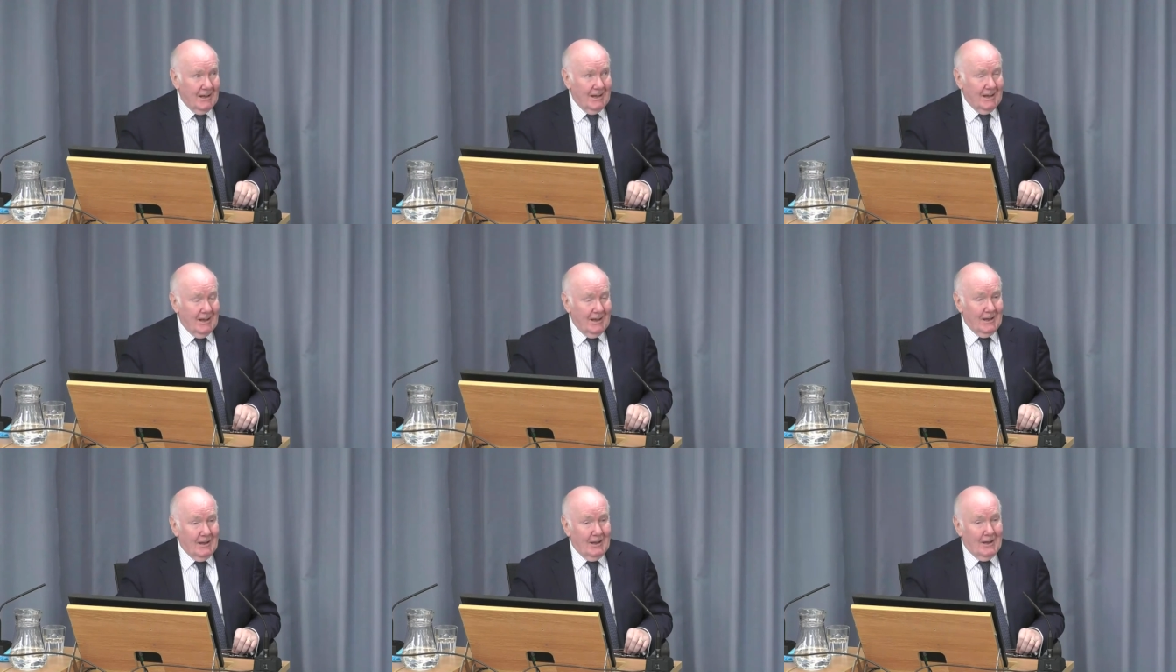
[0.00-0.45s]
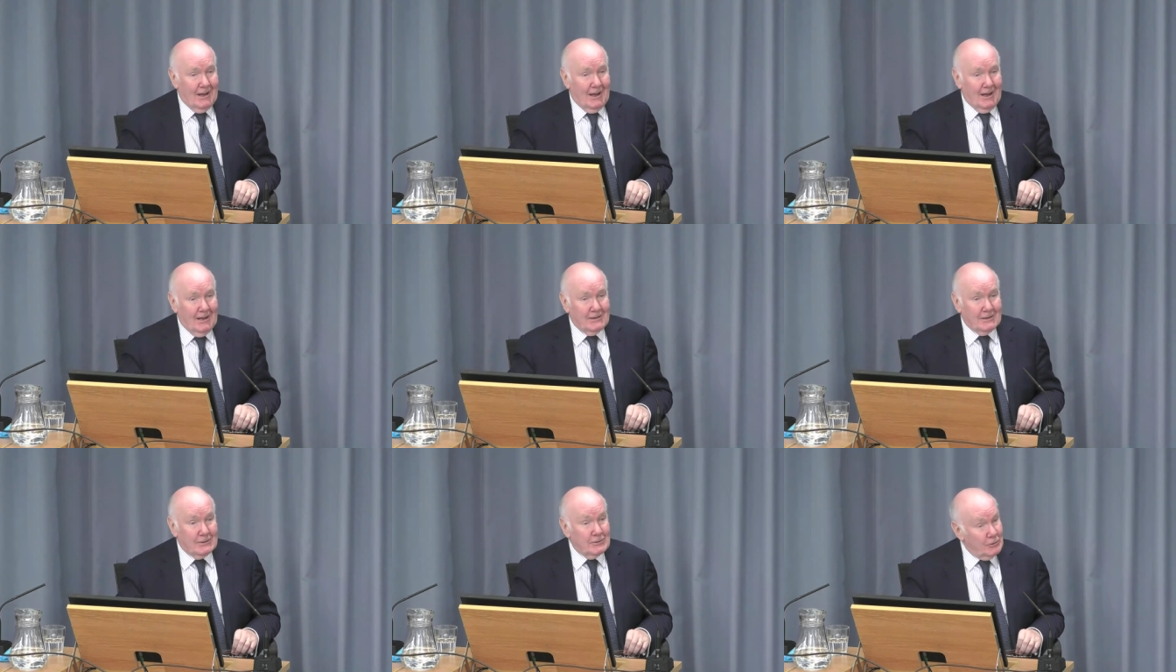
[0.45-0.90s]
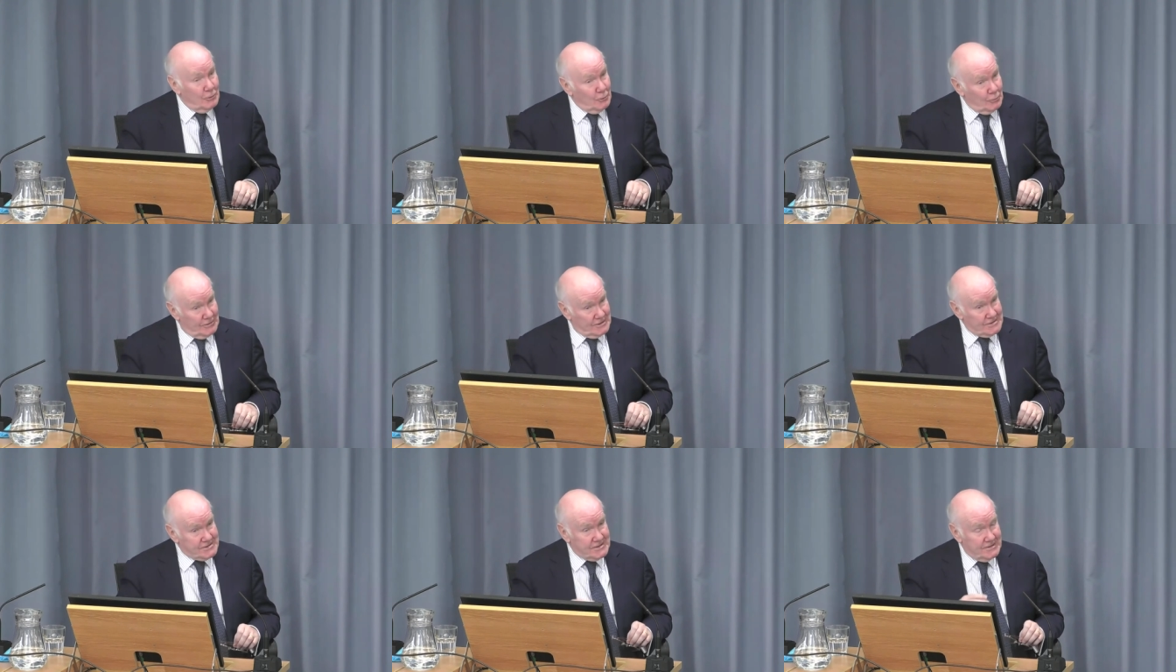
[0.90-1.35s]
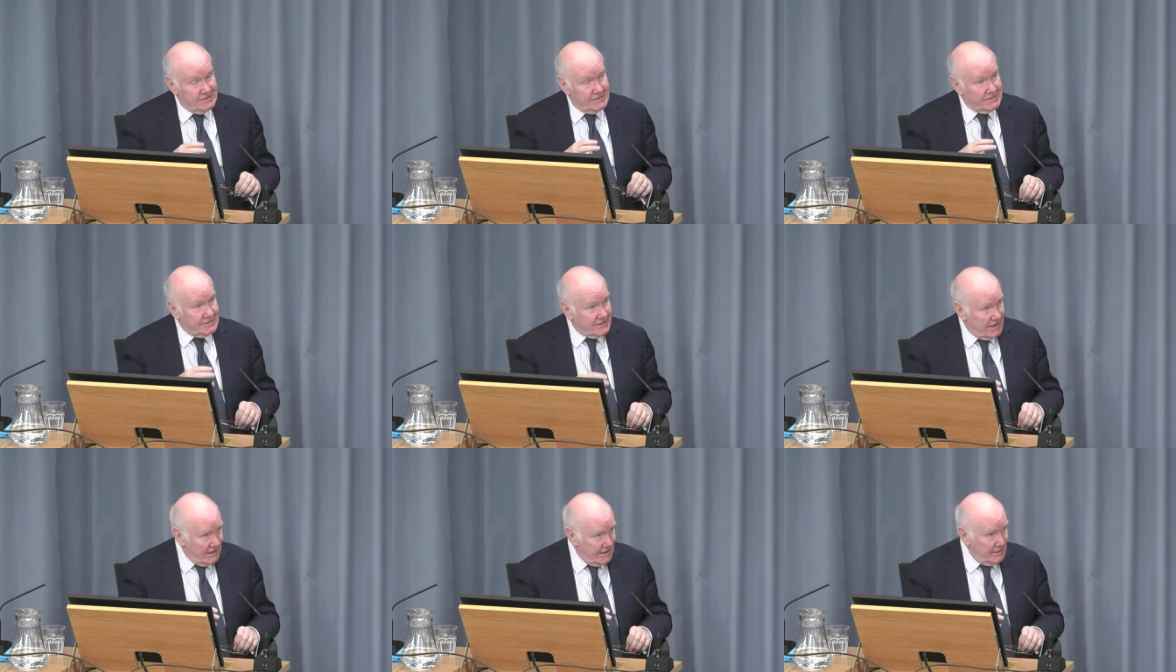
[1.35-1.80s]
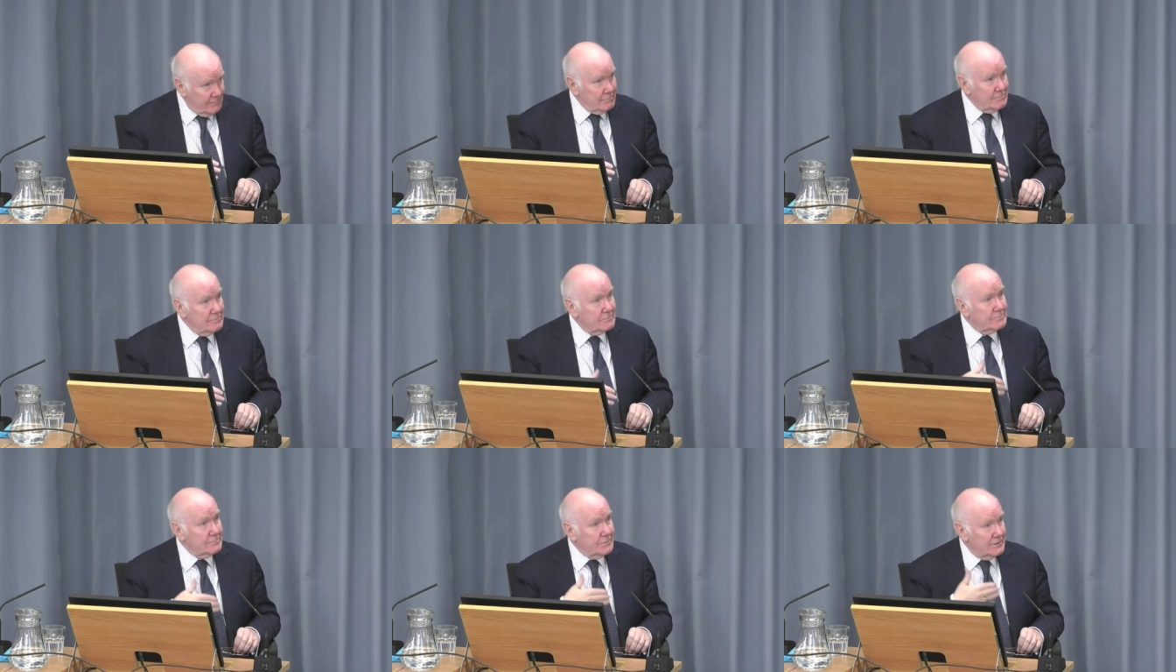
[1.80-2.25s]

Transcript: Uh, I didn't know this at the time,